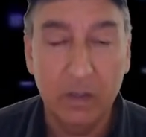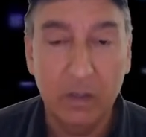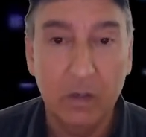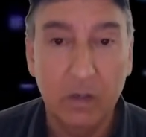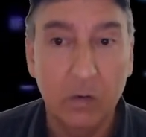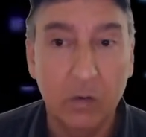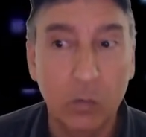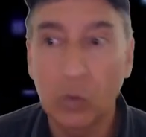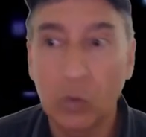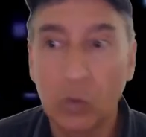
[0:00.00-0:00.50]

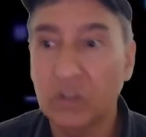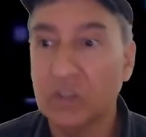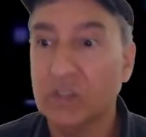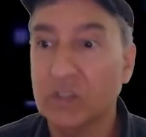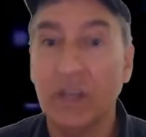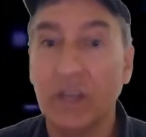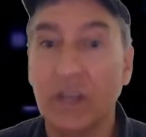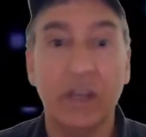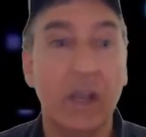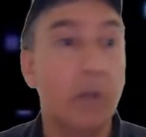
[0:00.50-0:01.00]
or it's just
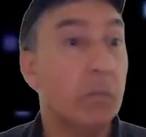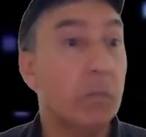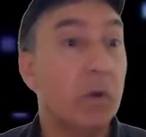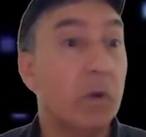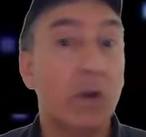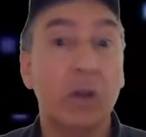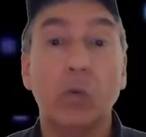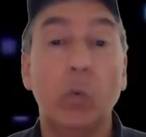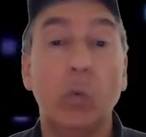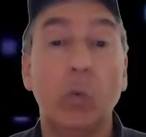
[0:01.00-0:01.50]
like, I'm
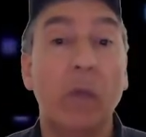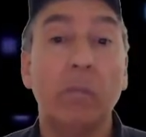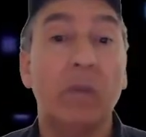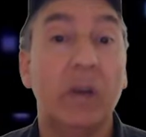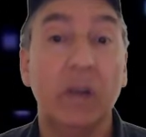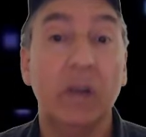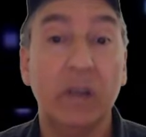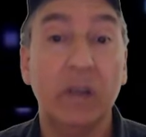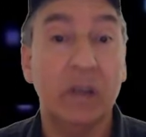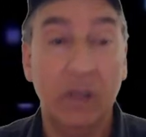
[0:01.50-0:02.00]
gonna
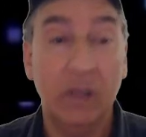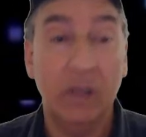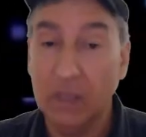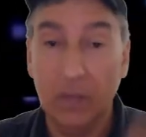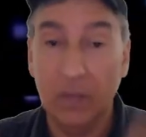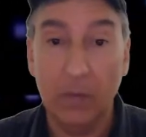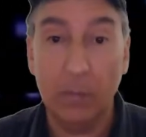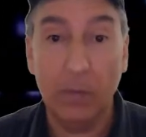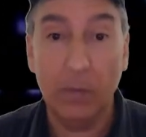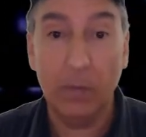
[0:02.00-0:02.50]

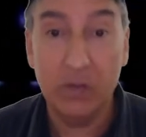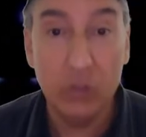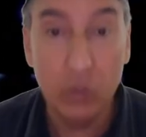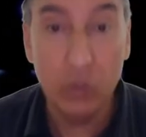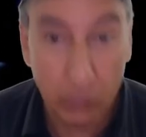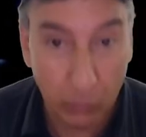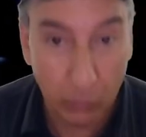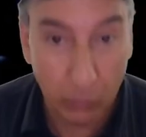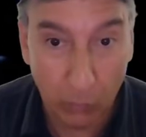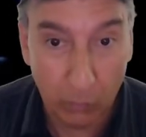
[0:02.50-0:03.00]
give up on
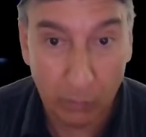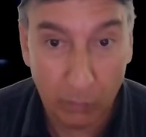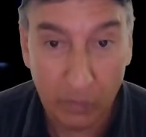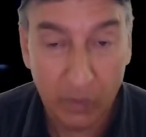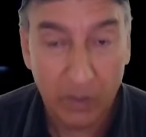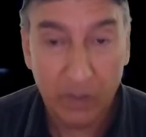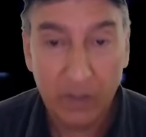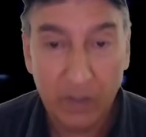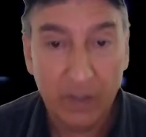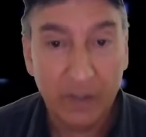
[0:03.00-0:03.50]
YouTube.
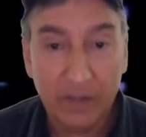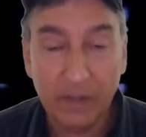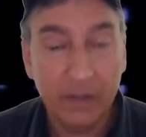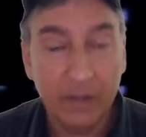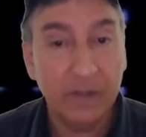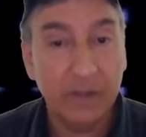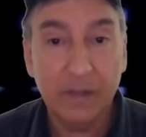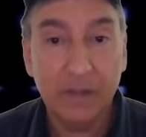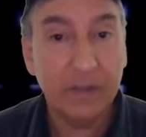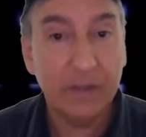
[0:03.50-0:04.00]

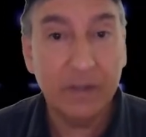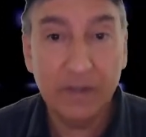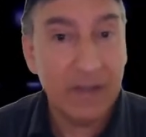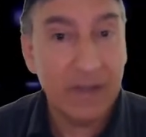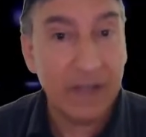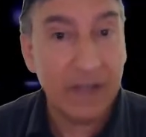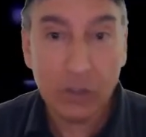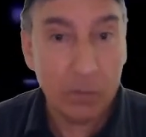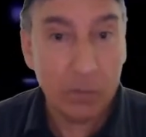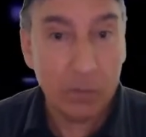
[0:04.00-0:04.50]

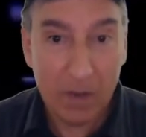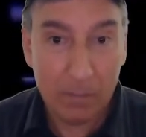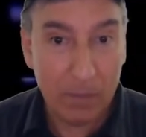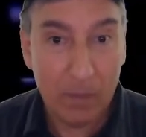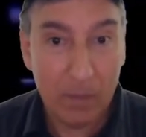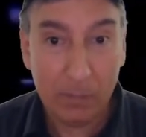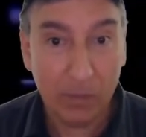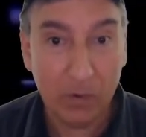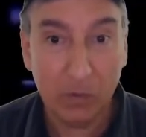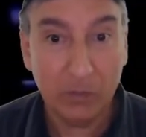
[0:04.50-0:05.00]
Not too many
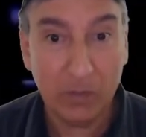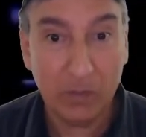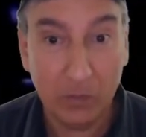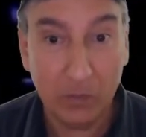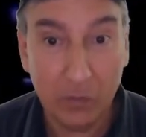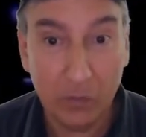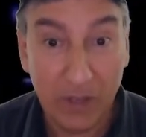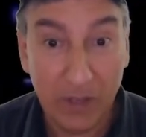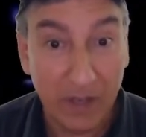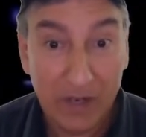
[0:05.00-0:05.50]
people going to
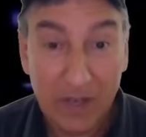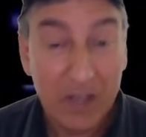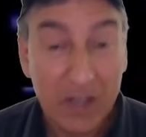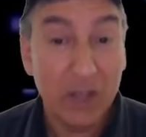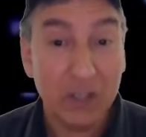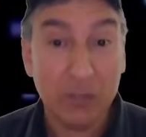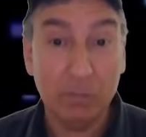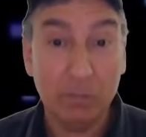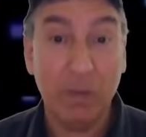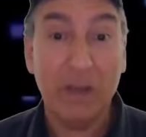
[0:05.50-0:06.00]
do that,
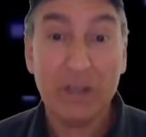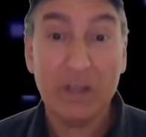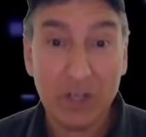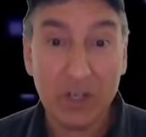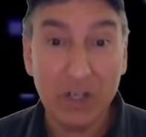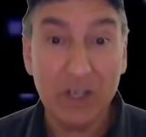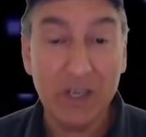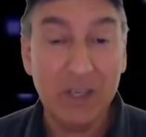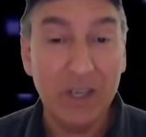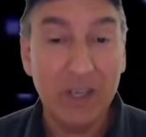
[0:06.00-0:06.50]

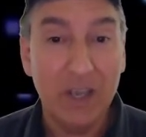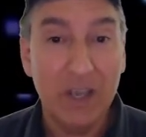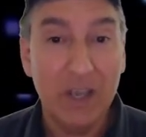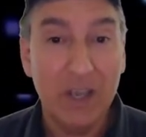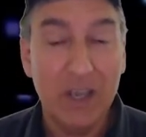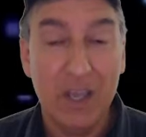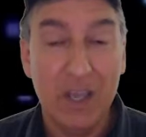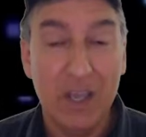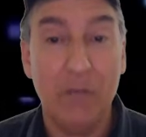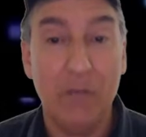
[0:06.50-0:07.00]
especially
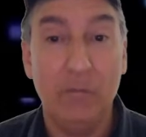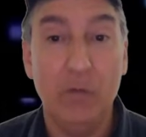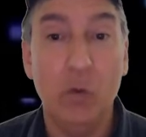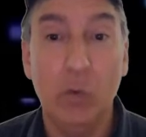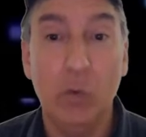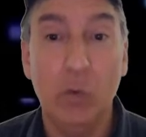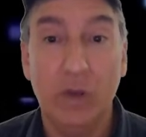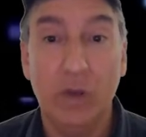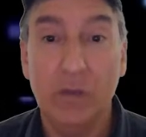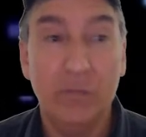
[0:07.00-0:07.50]
If
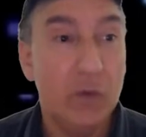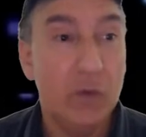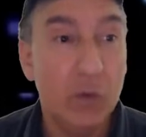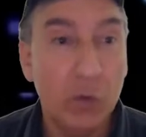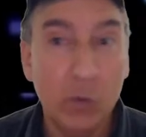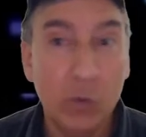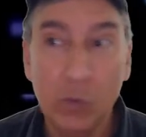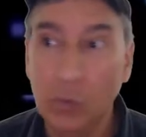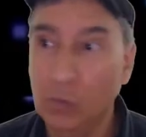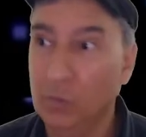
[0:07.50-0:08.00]

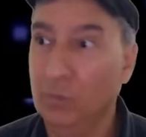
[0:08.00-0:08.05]
you